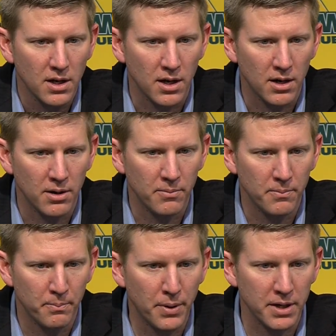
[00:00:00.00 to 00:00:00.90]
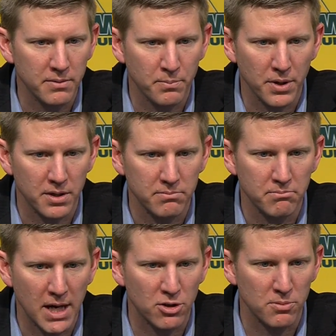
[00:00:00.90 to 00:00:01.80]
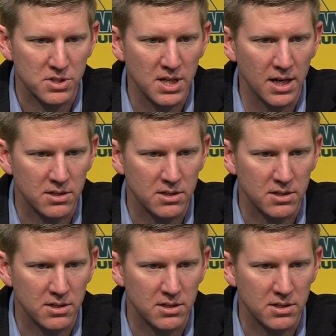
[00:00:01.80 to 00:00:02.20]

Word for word: But make no mistake,